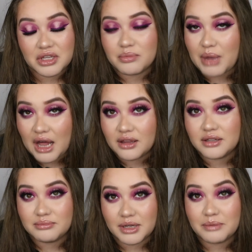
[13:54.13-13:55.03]

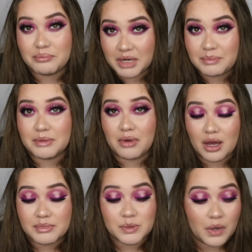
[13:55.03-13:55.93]
palette might be
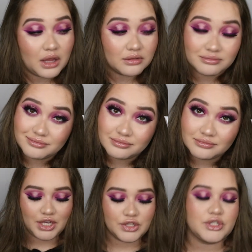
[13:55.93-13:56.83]
bomb as well.
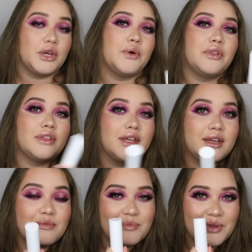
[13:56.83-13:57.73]
So
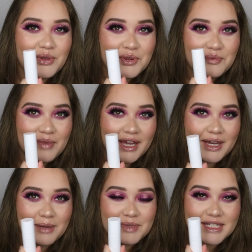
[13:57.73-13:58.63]
the Milk
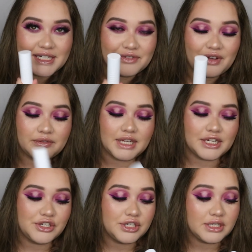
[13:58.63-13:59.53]
Makeup Stick
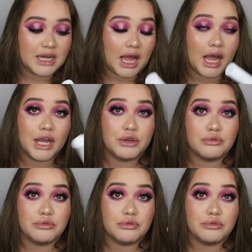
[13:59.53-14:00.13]
Foundation, I